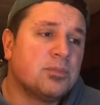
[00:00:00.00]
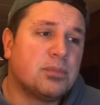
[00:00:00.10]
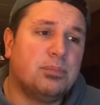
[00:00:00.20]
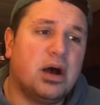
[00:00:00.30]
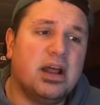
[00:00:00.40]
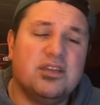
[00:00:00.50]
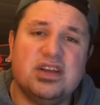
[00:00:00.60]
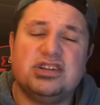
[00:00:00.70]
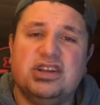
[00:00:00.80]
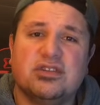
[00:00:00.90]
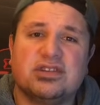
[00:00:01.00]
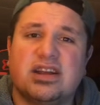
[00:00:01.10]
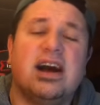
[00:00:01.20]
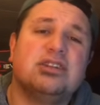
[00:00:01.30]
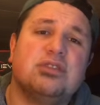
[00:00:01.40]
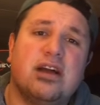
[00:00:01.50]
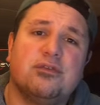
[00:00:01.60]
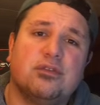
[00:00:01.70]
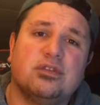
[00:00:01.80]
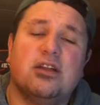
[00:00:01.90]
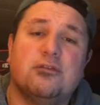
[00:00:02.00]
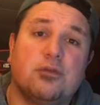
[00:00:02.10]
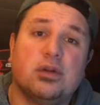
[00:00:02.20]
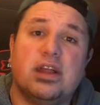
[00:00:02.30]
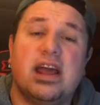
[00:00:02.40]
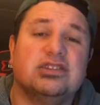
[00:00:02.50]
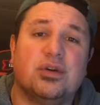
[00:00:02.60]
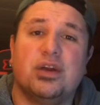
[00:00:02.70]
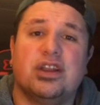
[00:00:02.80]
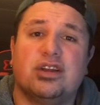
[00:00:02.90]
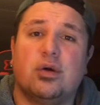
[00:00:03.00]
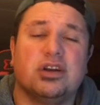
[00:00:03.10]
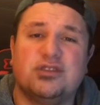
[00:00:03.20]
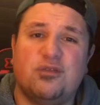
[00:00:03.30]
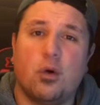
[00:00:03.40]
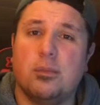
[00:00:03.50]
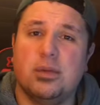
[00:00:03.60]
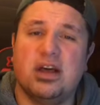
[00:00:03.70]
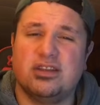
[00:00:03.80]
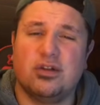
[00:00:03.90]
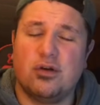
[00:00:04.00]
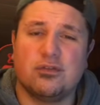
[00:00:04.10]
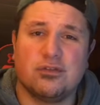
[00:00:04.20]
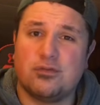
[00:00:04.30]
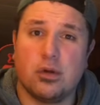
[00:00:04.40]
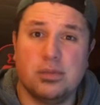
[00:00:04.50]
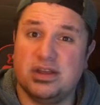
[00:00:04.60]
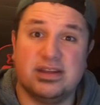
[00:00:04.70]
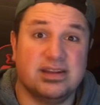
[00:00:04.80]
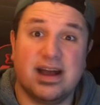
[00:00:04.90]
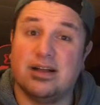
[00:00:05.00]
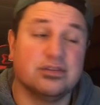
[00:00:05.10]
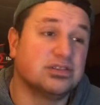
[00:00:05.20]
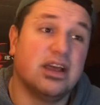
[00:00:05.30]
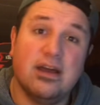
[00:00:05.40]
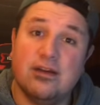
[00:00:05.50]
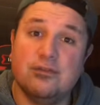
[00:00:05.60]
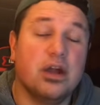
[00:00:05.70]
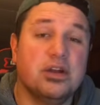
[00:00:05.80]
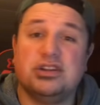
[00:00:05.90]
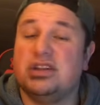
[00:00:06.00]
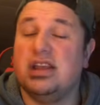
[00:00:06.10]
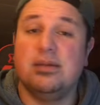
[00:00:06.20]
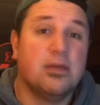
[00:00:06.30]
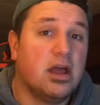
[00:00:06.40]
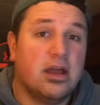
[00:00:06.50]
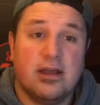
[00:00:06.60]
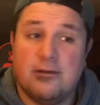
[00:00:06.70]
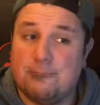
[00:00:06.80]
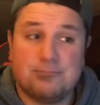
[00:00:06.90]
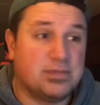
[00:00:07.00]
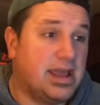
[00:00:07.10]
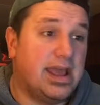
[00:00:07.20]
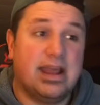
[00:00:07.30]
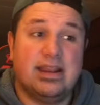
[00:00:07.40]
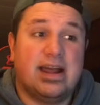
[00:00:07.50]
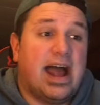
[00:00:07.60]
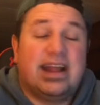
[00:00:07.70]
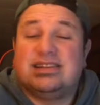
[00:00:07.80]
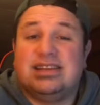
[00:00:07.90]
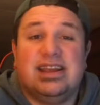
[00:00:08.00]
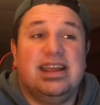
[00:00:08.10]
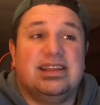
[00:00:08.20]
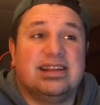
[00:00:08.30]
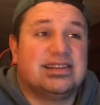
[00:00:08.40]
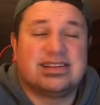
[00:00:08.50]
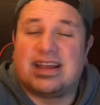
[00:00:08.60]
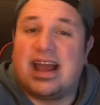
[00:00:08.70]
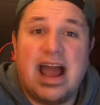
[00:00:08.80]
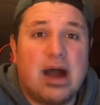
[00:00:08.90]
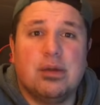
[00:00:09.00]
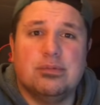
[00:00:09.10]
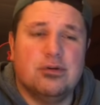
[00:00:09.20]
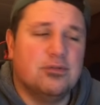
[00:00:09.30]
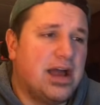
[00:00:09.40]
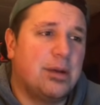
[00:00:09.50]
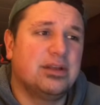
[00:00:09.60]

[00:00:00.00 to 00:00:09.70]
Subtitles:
But this year's contract for Leonard Fournette is only going to cost a little over $4 million. Very cheap. And I could see this is like a Howie move. Howie